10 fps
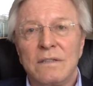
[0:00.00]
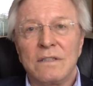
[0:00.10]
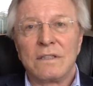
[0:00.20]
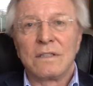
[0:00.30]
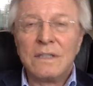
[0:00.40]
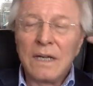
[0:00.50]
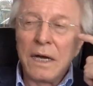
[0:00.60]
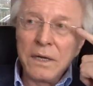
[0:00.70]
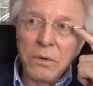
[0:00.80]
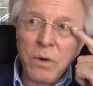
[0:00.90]
that,
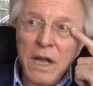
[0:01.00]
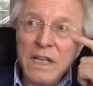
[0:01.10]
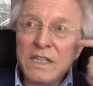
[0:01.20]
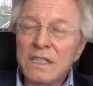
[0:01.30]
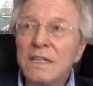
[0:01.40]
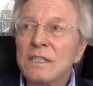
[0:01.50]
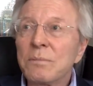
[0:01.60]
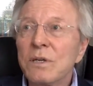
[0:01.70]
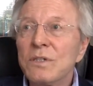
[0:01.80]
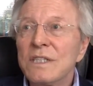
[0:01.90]
and in a way this, I
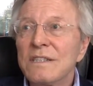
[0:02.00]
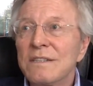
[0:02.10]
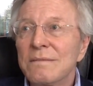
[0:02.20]
suppose, is